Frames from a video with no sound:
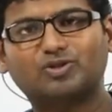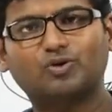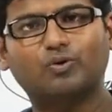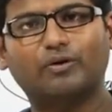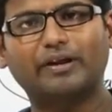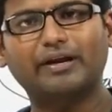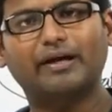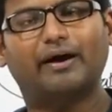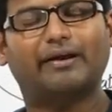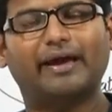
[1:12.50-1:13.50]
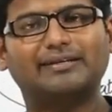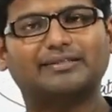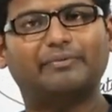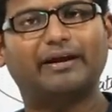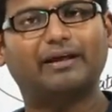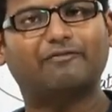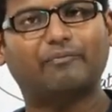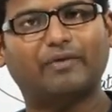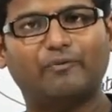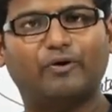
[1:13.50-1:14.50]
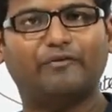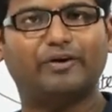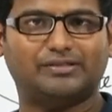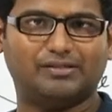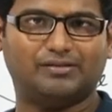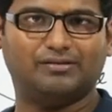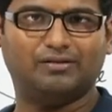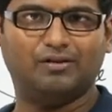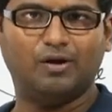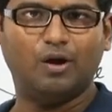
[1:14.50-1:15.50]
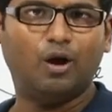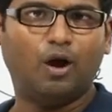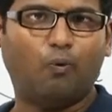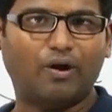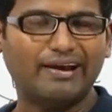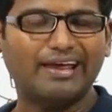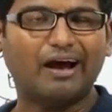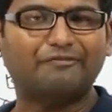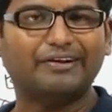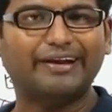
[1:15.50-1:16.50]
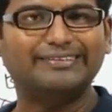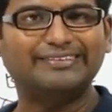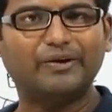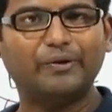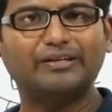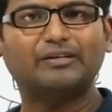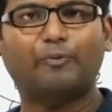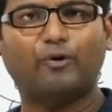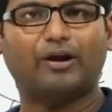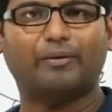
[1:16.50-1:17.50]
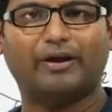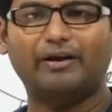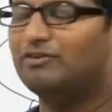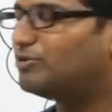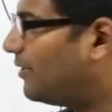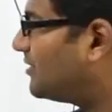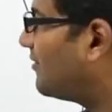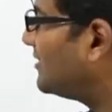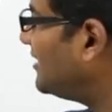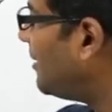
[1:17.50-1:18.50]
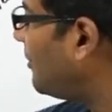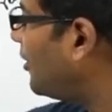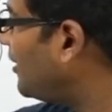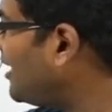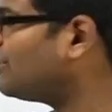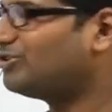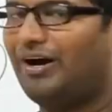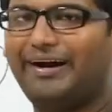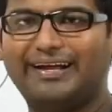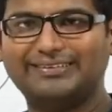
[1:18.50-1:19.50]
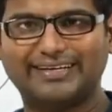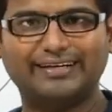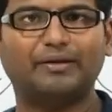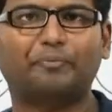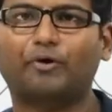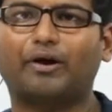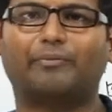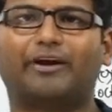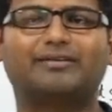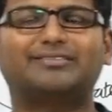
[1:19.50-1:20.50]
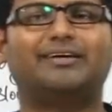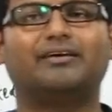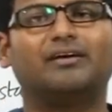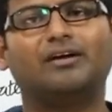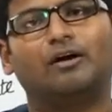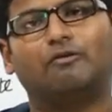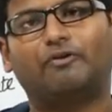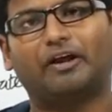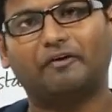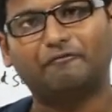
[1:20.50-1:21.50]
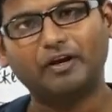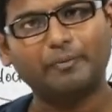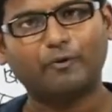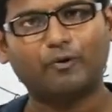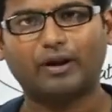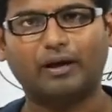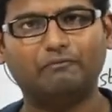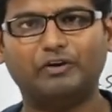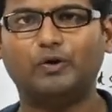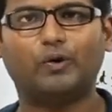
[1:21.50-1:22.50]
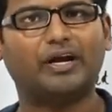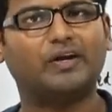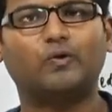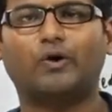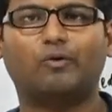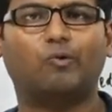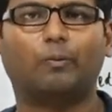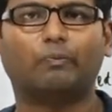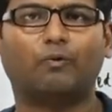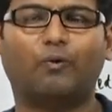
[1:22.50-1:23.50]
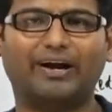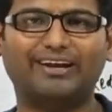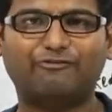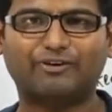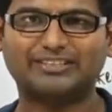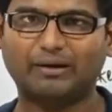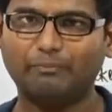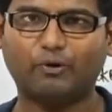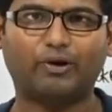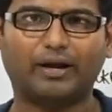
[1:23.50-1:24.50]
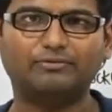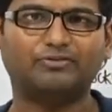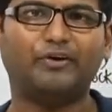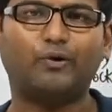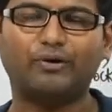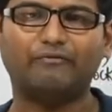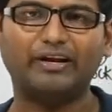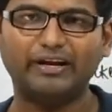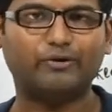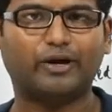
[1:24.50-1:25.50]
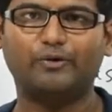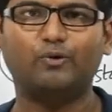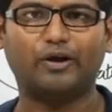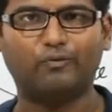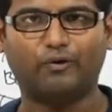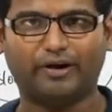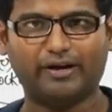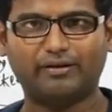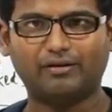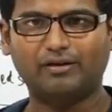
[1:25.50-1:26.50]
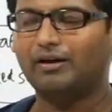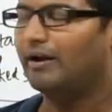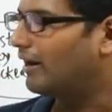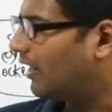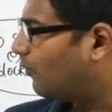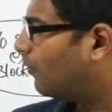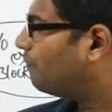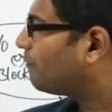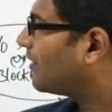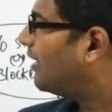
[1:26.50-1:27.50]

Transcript: to read or write some data from the IO devices? Only after executing the program, right? Which means our CPU needs to understand the program, right? See, for every program we don't need to do IO. Only for some programs we need to do IO, right? Now,